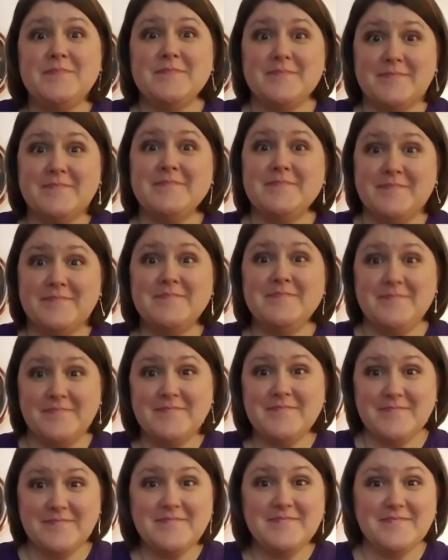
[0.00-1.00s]
And
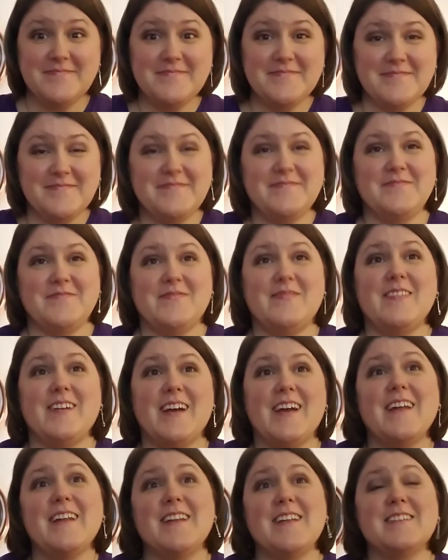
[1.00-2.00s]

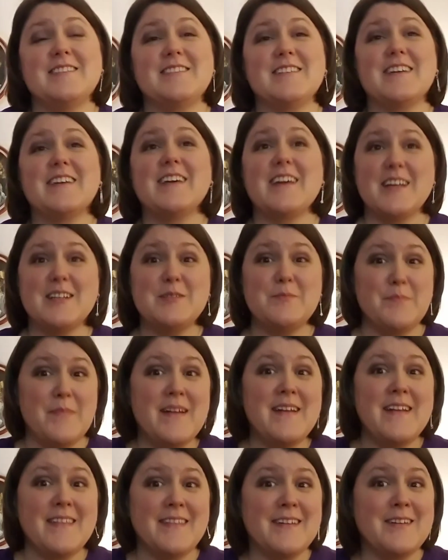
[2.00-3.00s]
that's like, it's
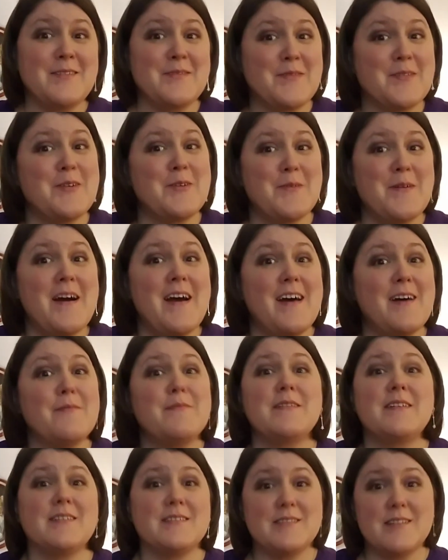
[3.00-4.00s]
been a thing for a while
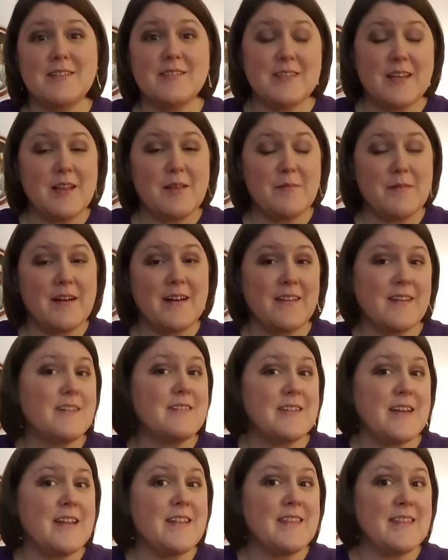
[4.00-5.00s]
because they're celebrating their
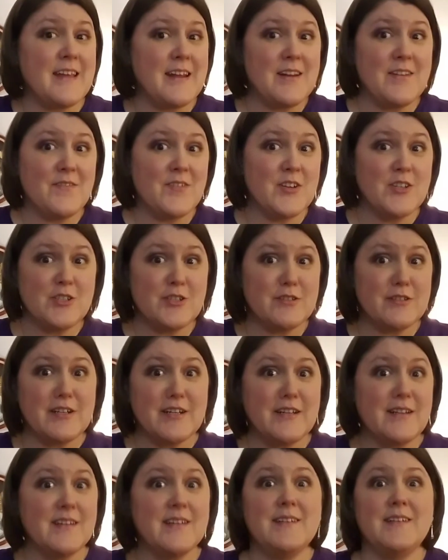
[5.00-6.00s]
10th
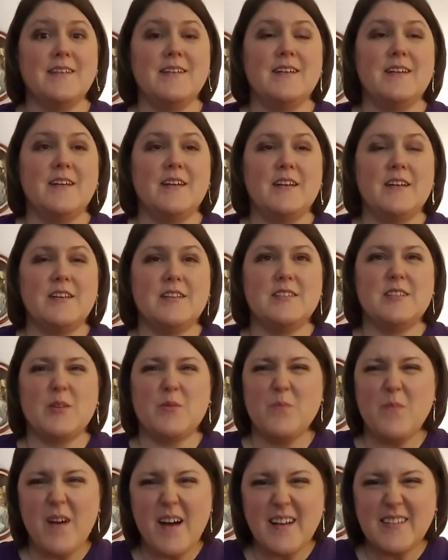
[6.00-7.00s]
anniversary. It's like,
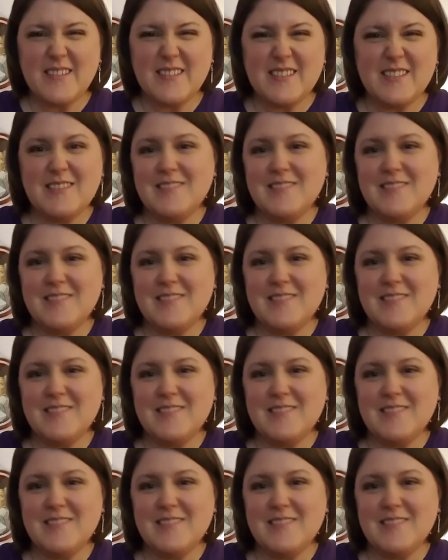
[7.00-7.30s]
what?